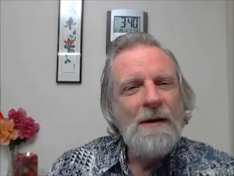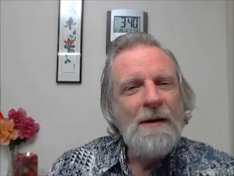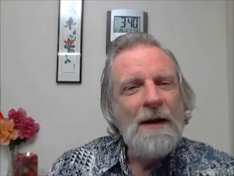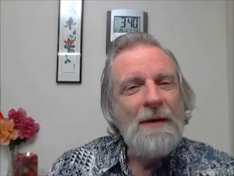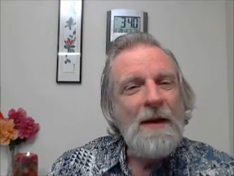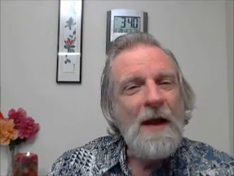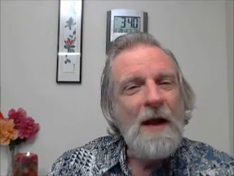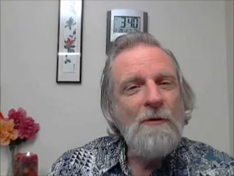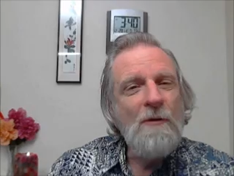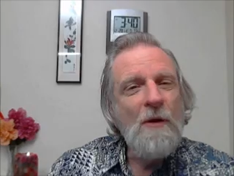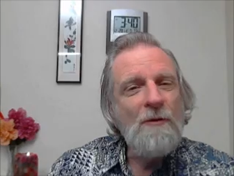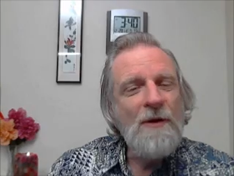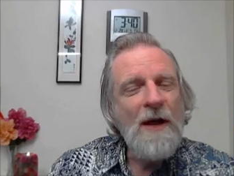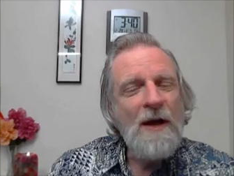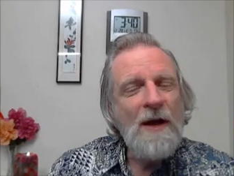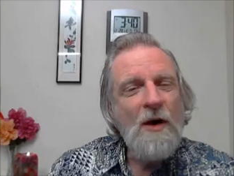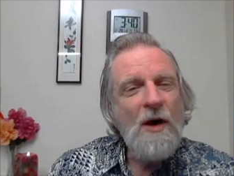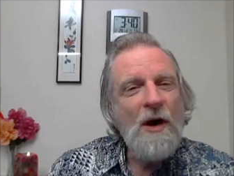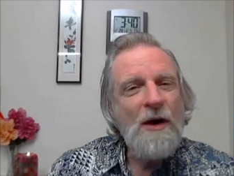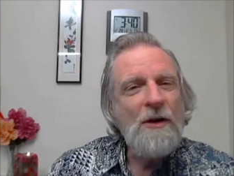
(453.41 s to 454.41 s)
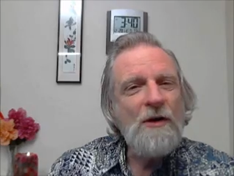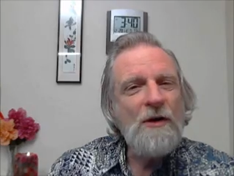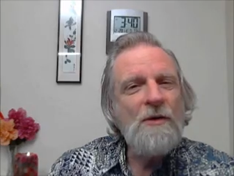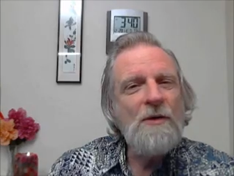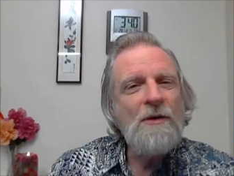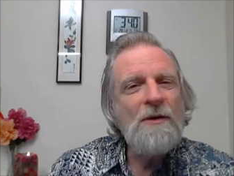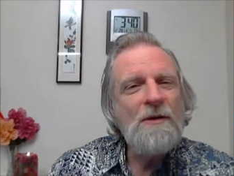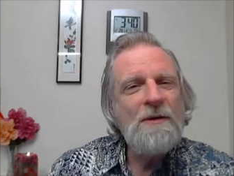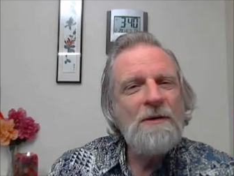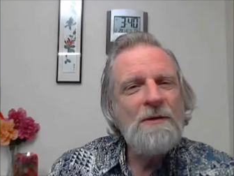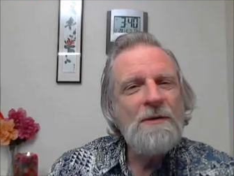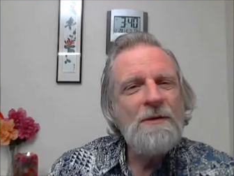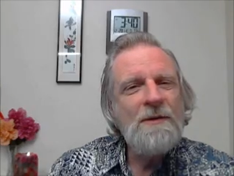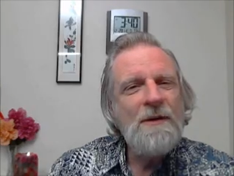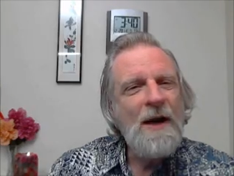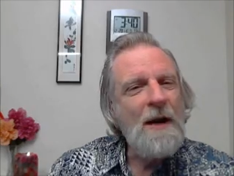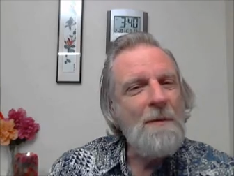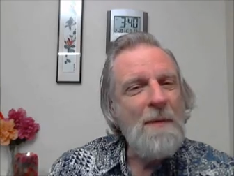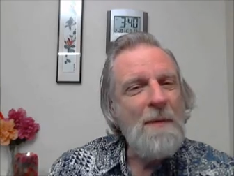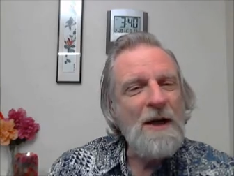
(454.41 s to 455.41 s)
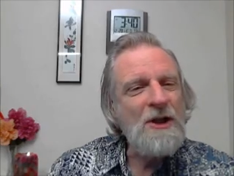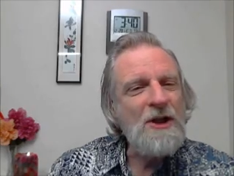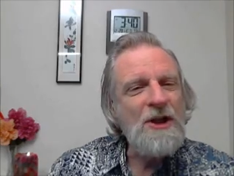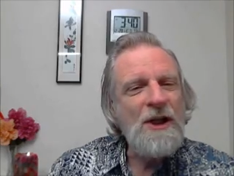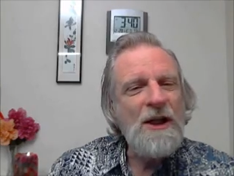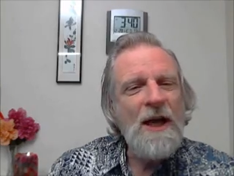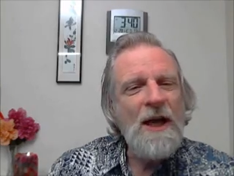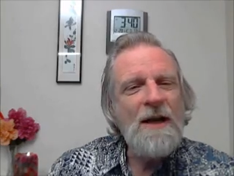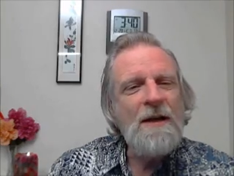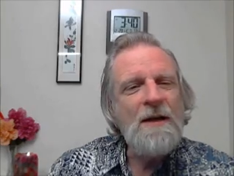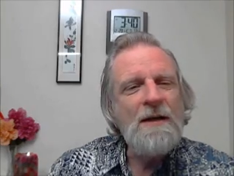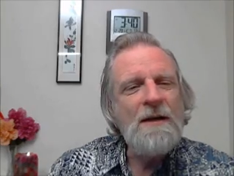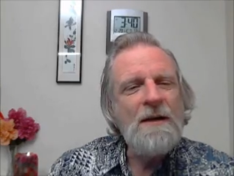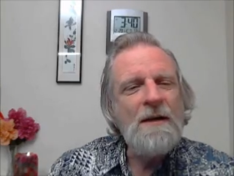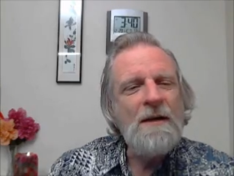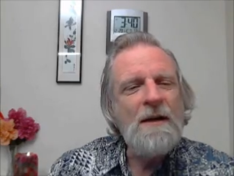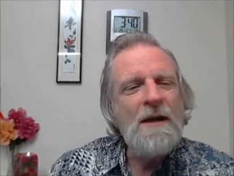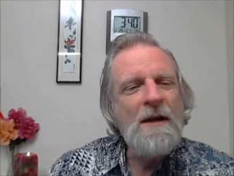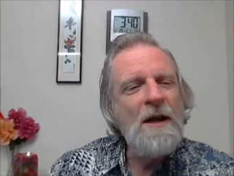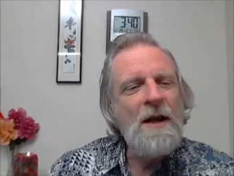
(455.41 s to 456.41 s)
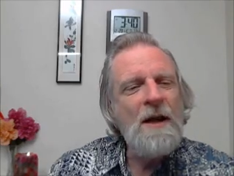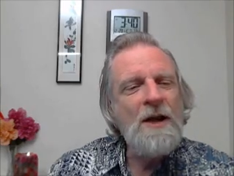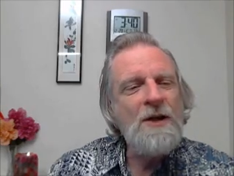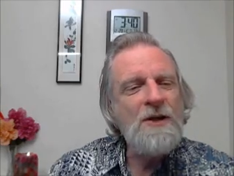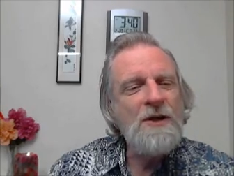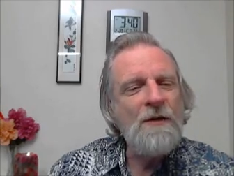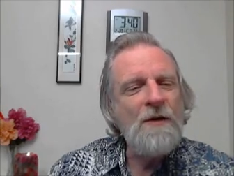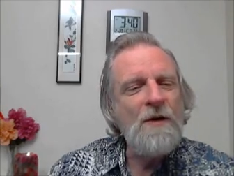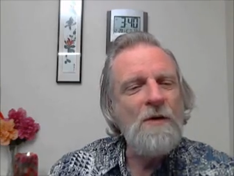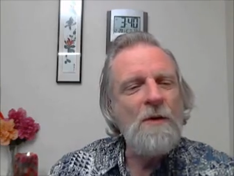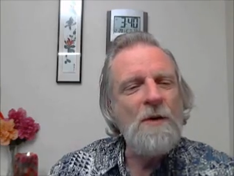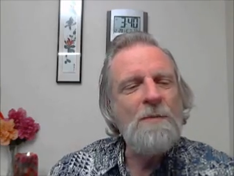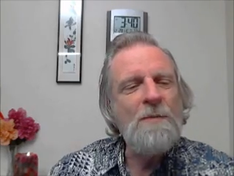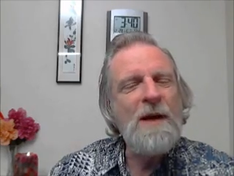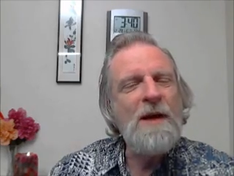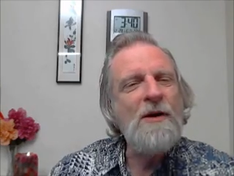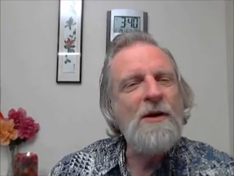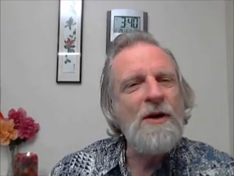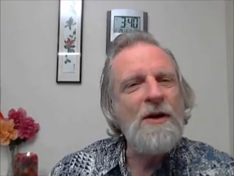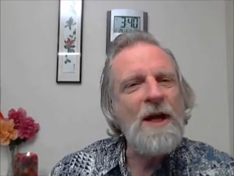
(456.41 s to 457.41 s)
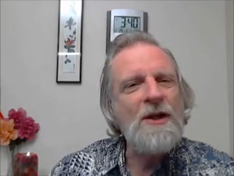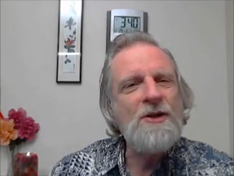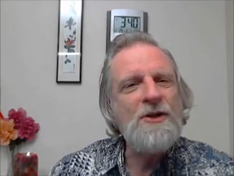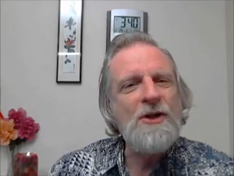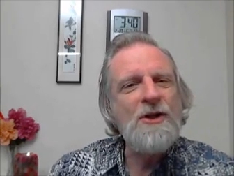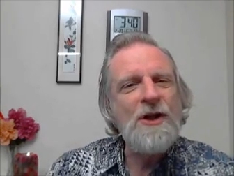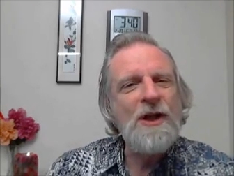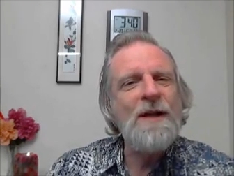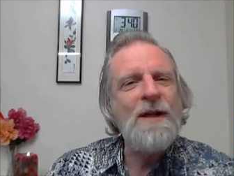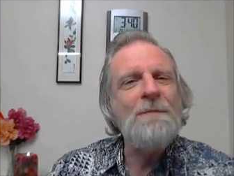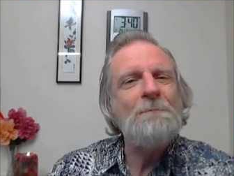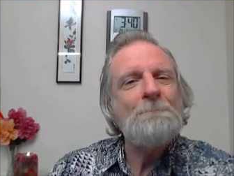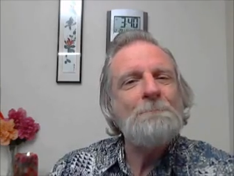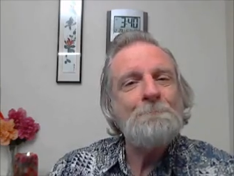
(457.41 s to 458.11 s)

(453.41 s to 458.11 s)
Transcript: And then I wrote that article that I mentioned again in the interview with Peter yesterday.